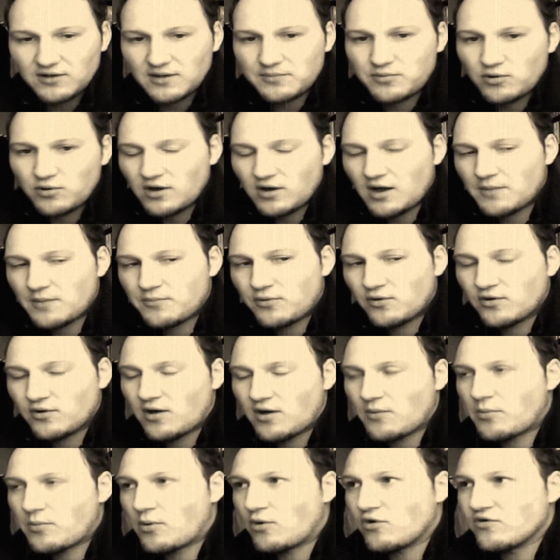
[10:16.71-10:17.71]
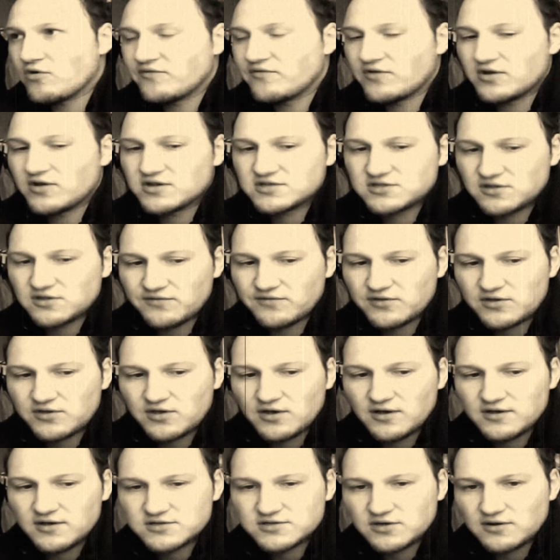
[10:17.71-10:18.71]
I put a reversal of the
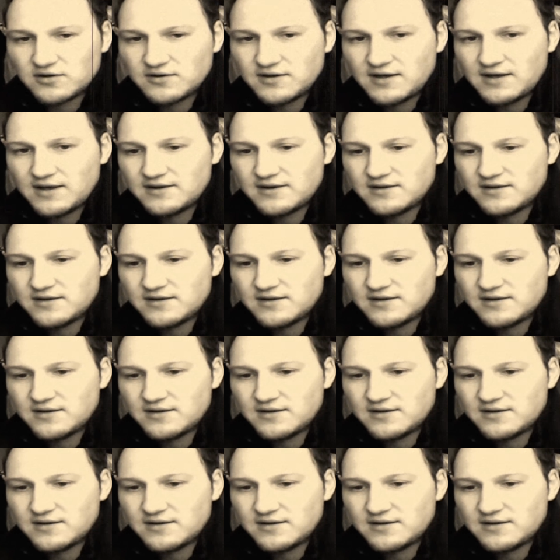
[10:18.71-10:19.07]
curse on,